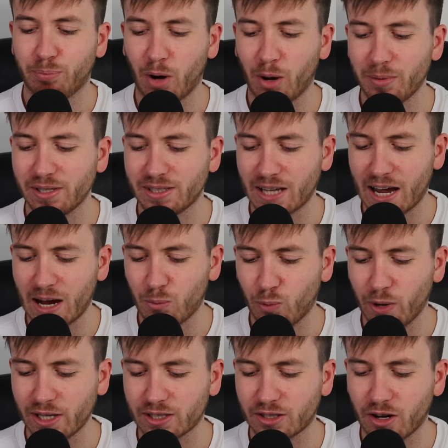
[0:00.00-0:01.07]
Bombers and
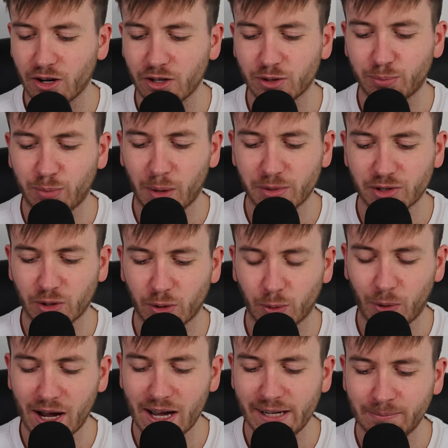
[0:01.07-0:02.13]
West Coast. Bombers all the
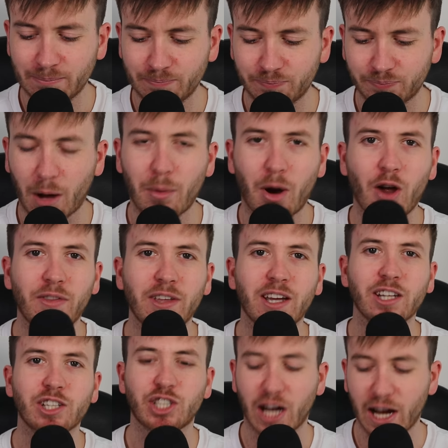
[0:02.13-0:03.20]
way. I'm only
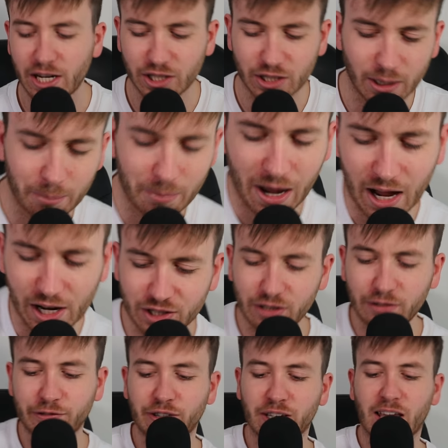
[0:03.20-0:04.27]
going to change the
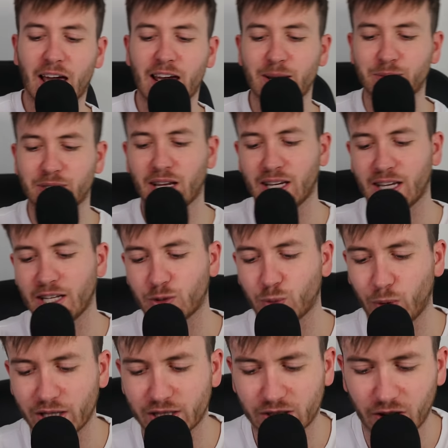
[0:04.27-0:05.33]
margin for games against
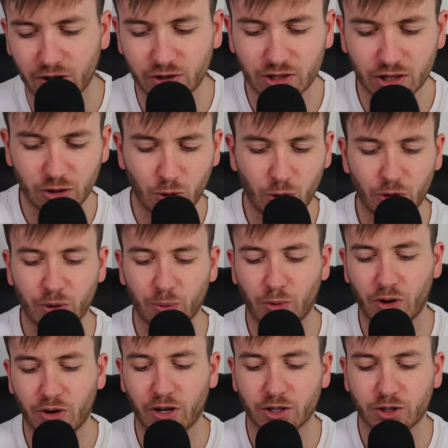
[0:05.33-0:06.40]
West Coast and North and
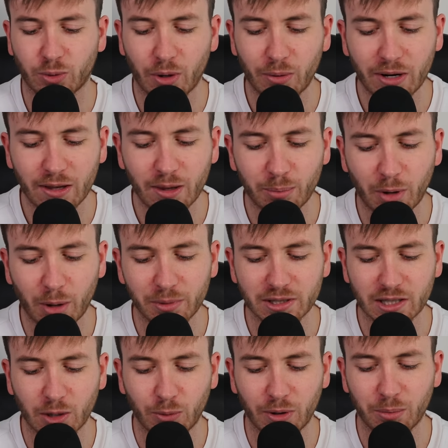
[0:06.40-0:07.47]
whatnot. So I reckon the Bombers are
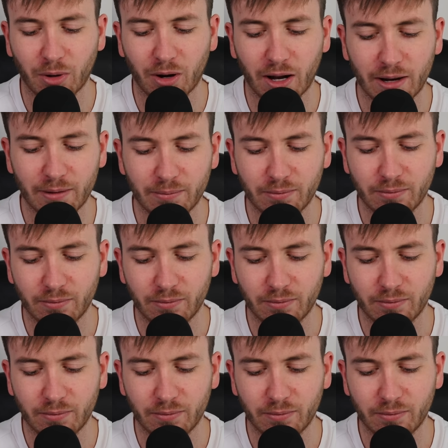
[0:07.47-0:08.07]
going to win by...